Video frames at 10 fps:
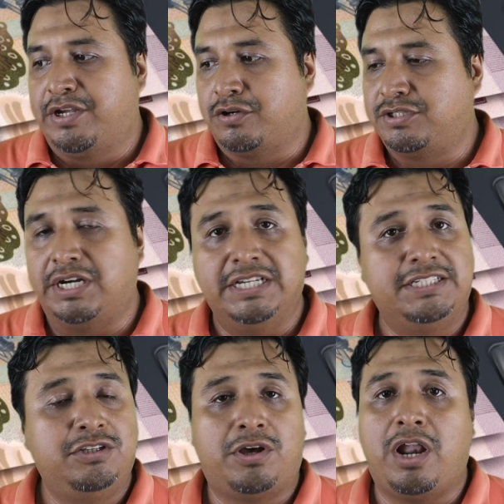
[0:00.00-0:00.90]
because there
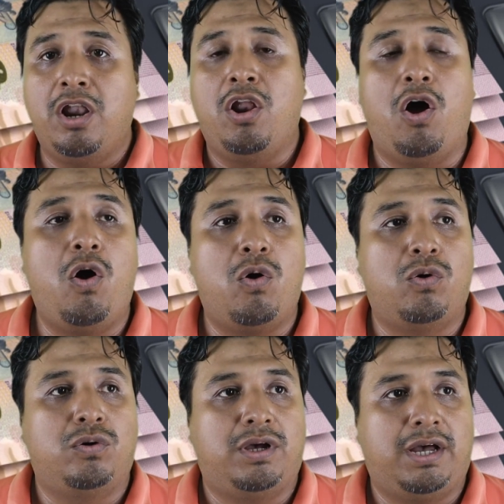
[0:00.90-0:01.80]
is not a
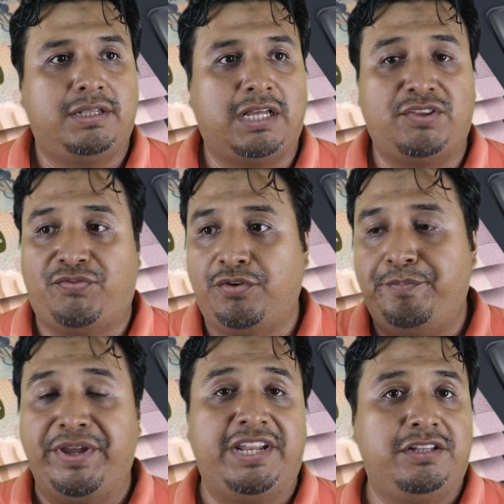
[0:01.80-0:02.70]
law uh, that
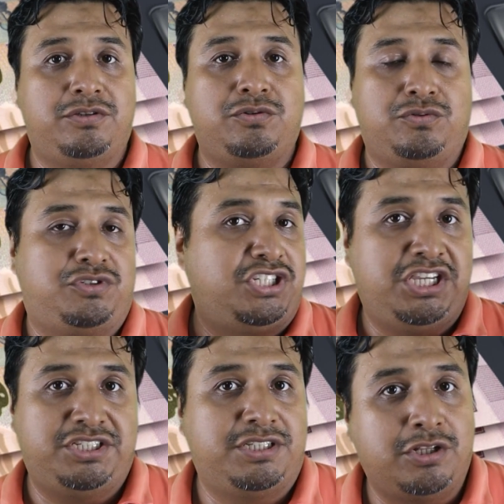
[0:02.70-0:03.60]
forbidding to
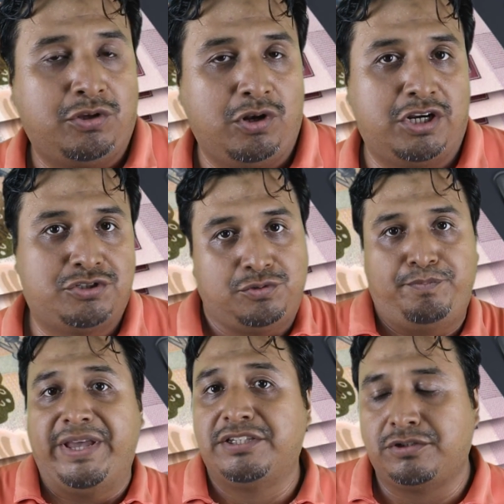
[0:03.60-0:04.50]
change the dollars to
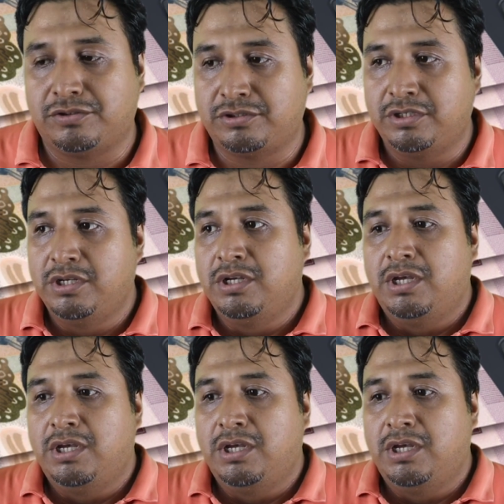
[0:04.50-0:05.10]
pesos.